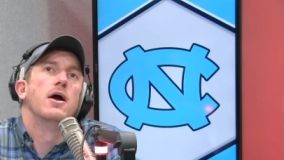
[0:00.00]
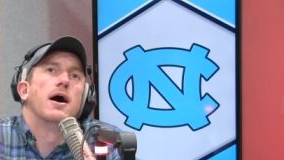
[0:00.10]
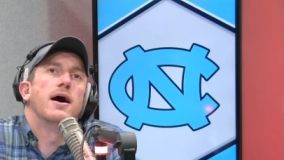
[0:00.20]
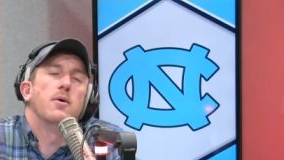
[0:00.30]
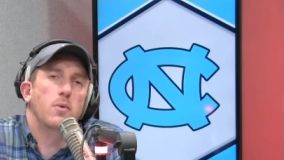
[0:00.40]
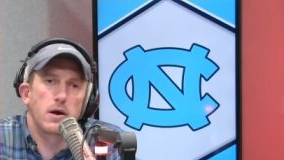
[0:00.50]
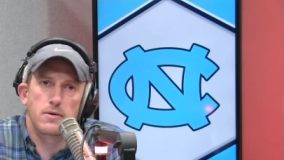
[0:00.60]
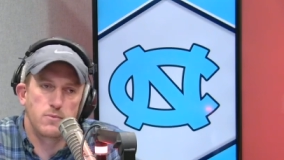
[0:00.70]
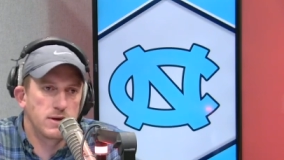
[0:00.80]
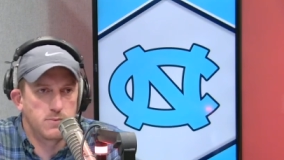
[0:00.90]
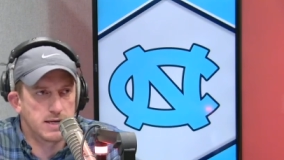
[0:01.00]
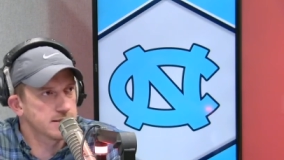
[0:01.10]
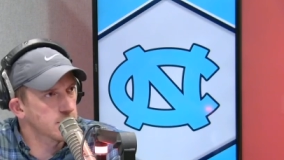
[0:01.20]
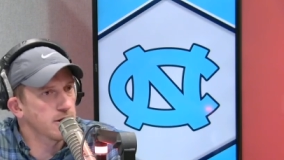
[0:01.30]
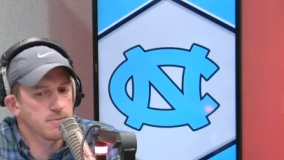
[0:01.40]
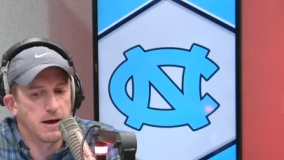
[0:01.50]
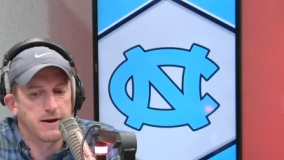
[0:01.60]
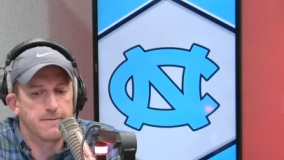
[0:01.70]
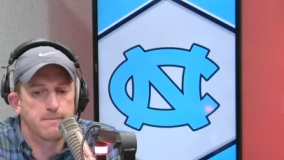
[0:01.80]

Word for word: Uh, we we can talk about it.